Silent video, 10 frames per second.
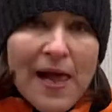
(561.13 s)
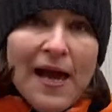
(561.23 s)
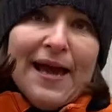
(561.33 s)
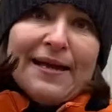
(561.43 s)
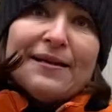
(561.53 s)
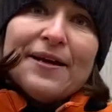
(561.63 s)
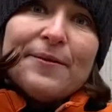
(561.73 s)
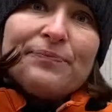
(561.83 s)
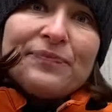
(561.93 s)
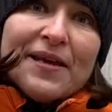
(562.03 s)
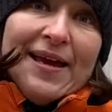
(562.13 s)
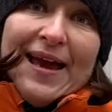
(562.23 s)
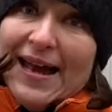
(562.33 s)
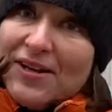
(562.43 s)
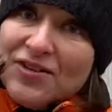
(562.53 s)
And
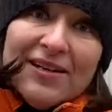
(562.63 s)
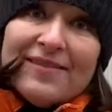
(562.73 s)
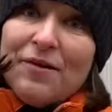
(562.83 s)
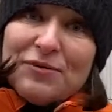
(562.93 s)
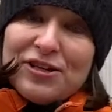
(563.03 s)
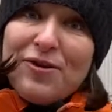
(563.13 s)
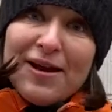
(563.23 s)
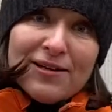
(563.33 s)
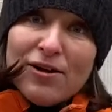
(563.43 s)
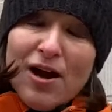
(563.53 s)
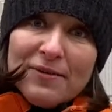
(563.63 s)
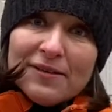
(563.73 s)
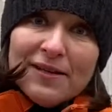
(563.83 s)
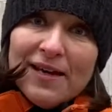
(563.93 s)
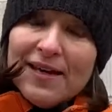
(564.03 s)
actually that was quite
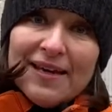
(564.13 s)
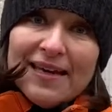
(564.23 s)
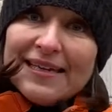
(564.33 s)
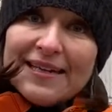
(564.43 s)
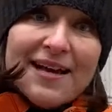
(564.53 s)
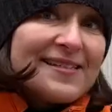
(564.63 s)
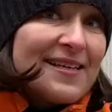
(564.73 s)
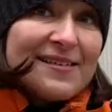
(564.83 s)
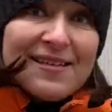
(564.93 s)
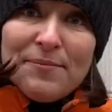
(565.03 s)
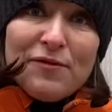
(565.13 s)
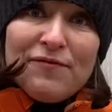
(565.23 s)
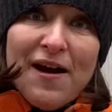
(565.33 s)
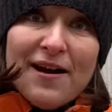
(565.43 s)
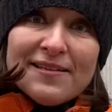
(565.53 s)
common. Ignaz
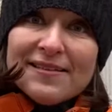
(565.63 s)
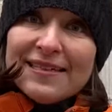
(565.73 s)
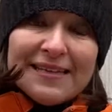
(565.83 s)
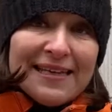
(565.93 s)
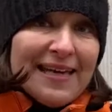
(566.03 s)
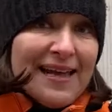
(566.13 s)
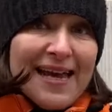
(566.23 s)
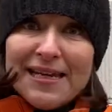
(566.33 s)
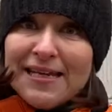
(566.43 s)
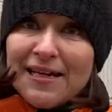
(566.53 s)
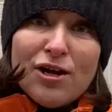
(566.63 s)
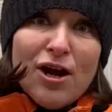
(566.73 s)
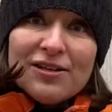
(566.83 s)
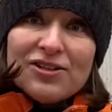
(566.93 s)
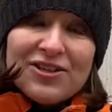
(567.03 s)
Semmelweis didn't get any
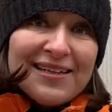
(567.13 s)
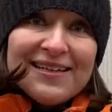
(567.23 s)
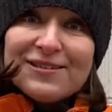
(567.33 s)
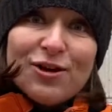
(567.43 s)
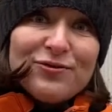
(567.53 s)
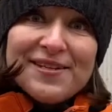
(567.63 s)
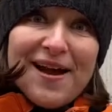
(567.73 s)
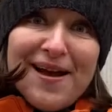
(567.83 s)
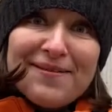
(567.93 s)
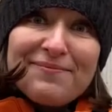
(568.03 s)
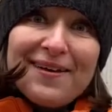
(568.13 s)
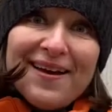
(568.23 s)
acknowledged in his own time,